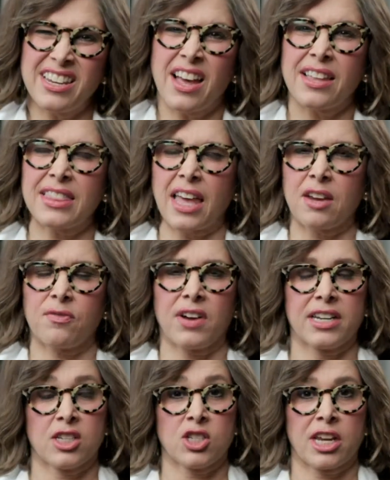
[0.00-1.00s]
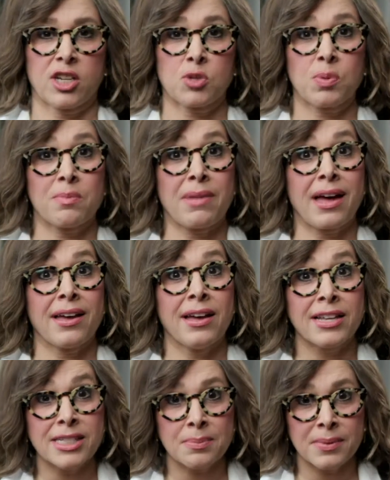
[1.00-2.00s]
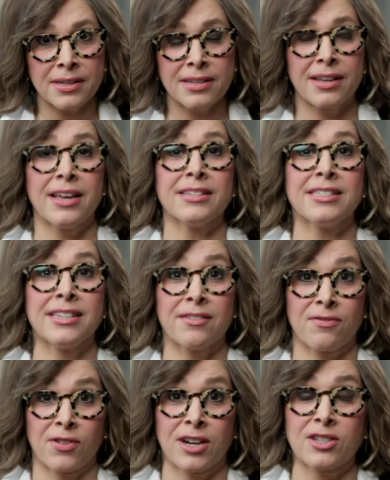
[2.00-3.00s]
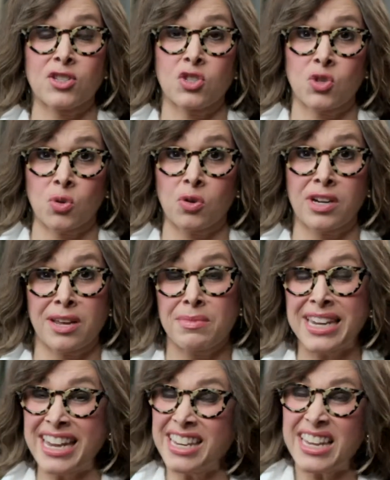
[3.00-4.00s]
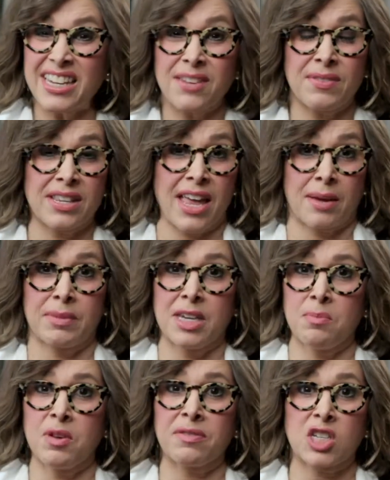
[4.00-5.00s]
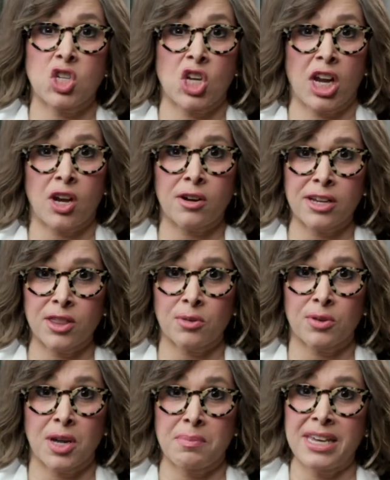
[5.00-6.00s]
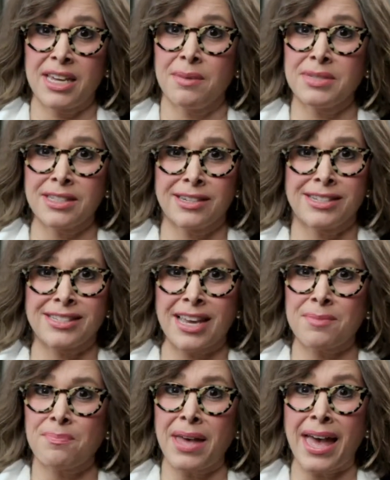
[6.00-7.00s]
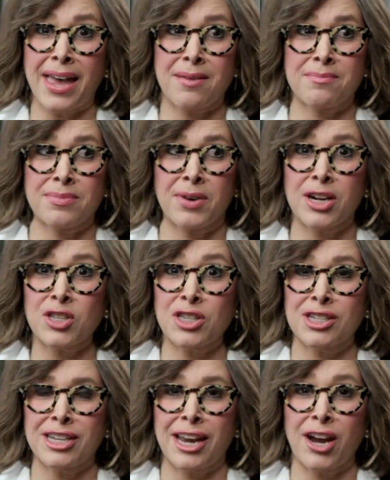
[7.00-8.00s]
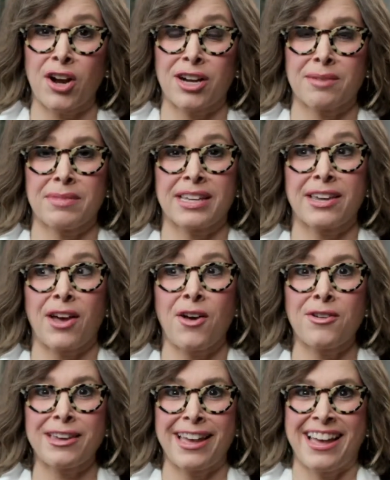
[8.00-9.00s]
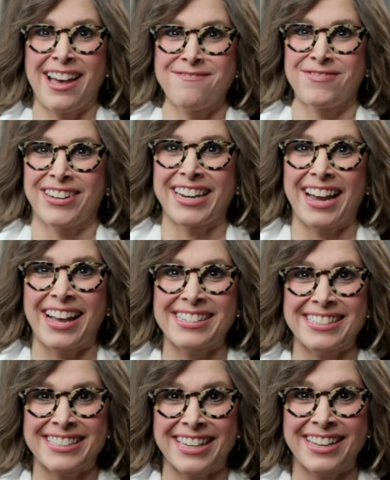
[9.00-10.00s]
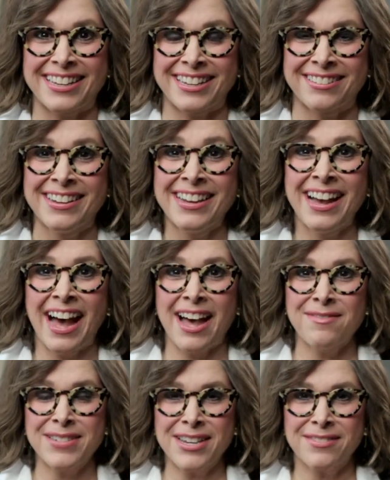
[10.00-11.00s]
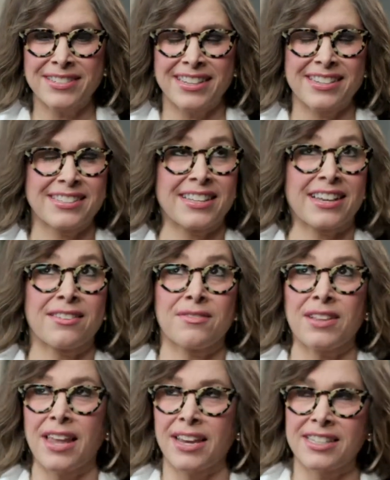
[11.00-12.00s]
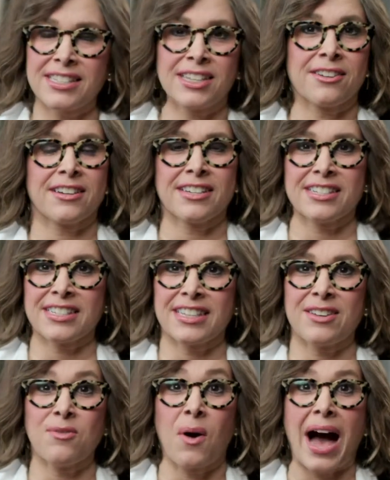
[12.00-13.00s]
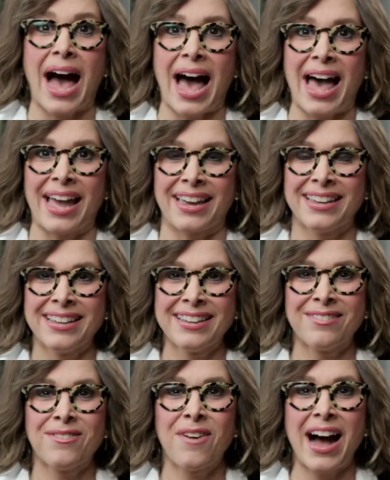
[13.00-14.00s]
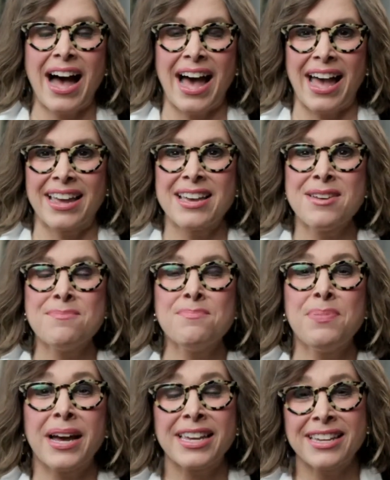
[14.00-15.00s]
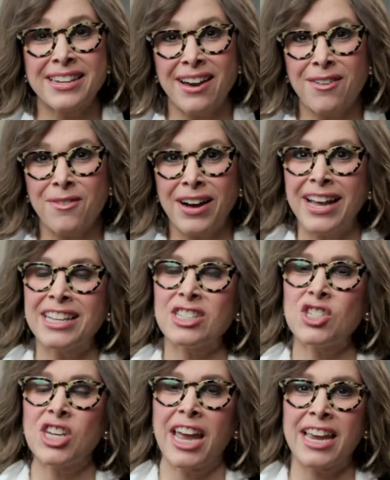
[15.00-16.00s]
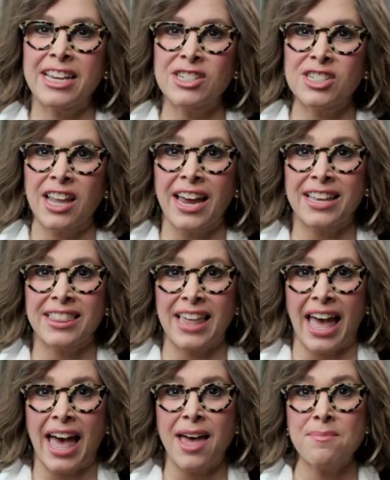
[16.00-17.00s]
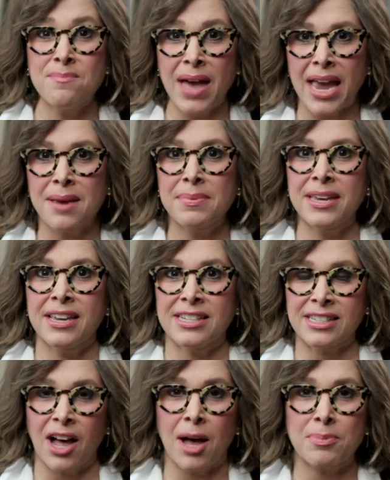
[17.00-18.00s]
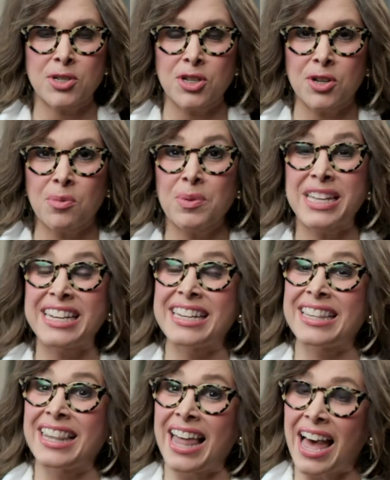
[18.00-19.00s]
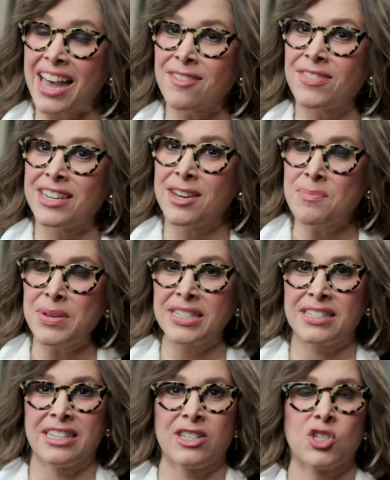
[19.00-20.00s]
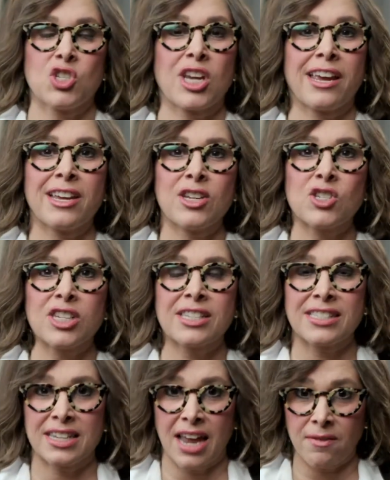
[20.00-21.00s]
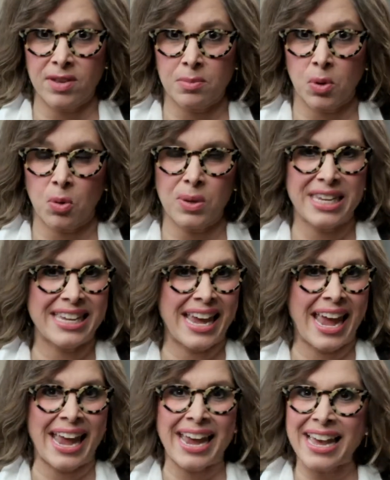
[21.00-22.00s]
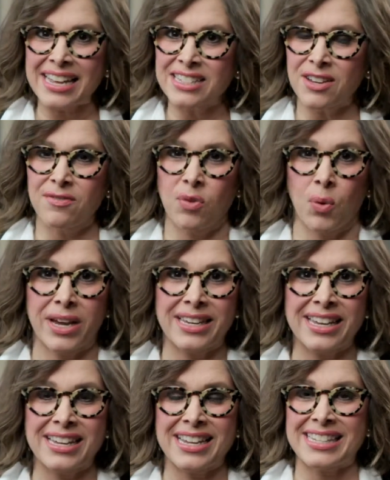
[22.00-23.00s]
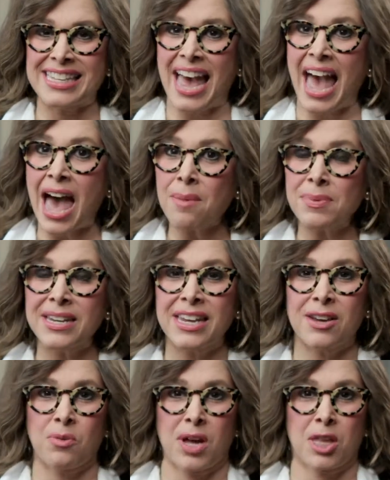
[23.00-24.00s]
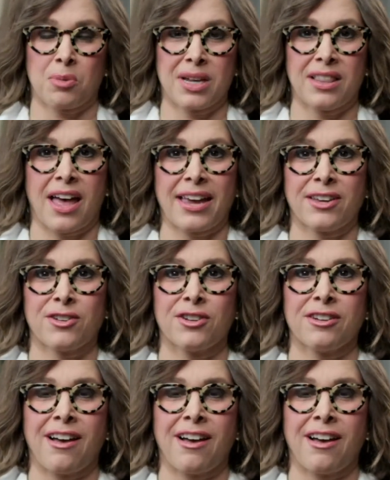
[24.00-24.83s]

not that afraid of change, but my husband, a different story. I mean, he doesn't even like me to move a chair in the room. He comes in, he's like, "Babe, where's the chair?" And I'm like, "Oh yeah, I forgot to tell you, I moved it." He's like, "Like seriously, why? Why?" But you know what? Change like that maybe is optional, but in life and in business, change is inevitable. We can't avoid it. It's happening whether we like it or